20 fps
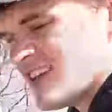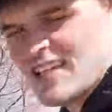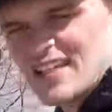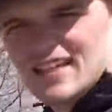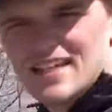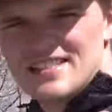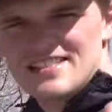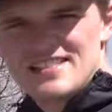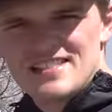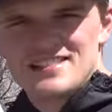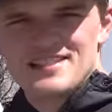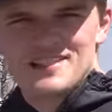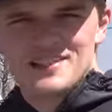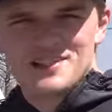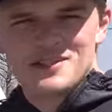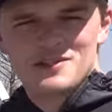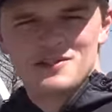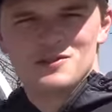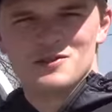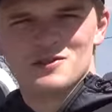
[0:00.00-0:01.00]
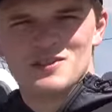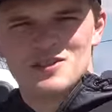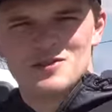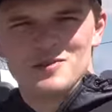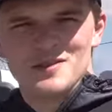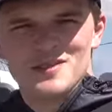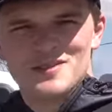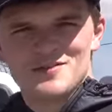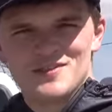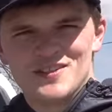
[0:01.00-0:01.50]
right, guys, that's going to conclude this
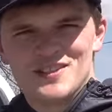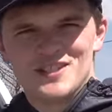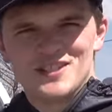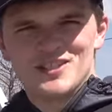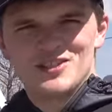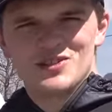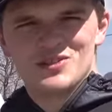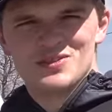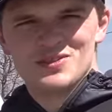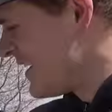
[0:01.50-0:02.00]
week's video.